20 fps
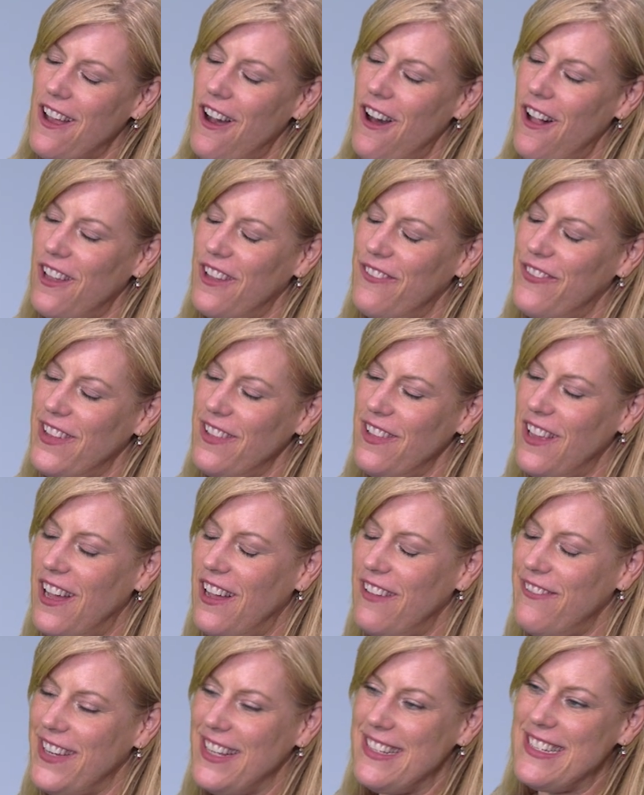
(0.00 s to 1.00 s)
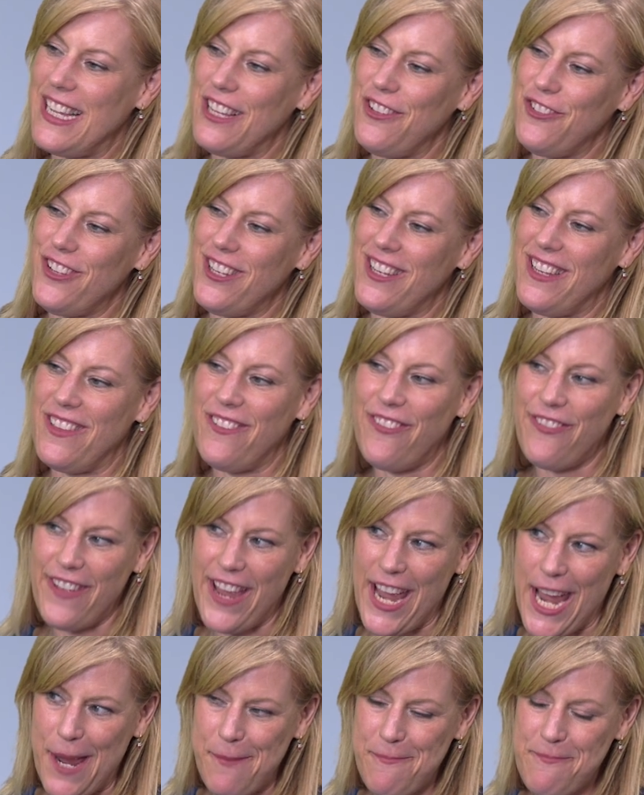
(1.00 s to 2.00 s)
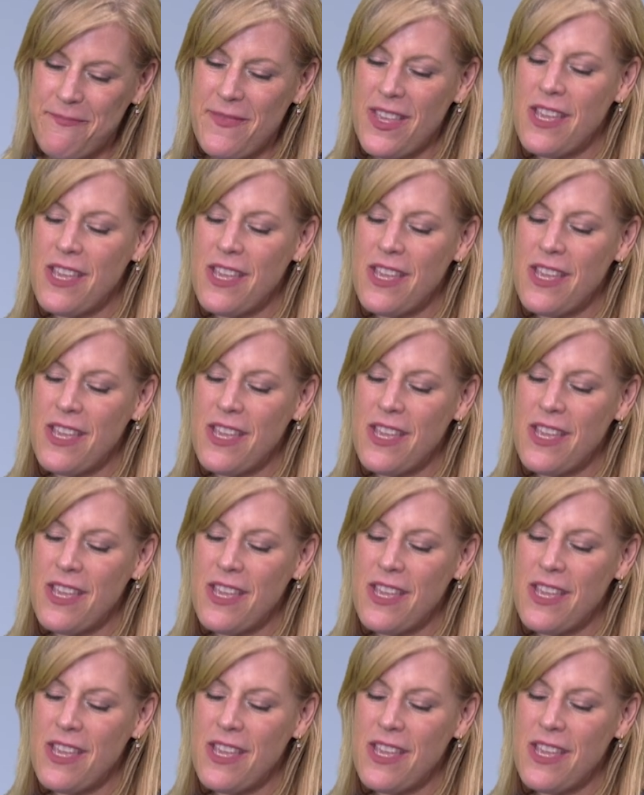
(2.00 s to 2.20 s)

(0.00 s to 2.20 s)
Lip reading: all of the love and attention and the fame.